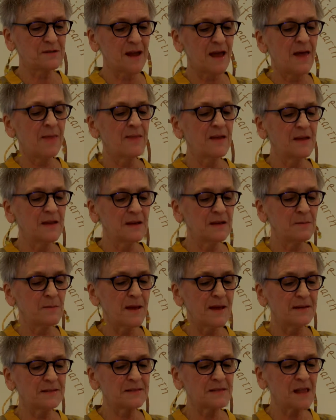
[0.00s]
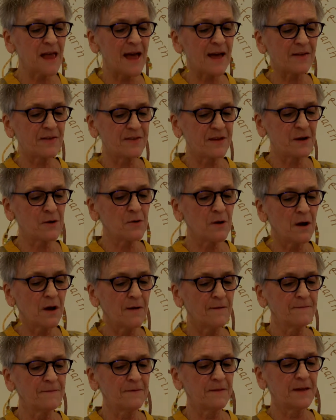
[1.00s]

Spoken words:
and the inmates' lack thereof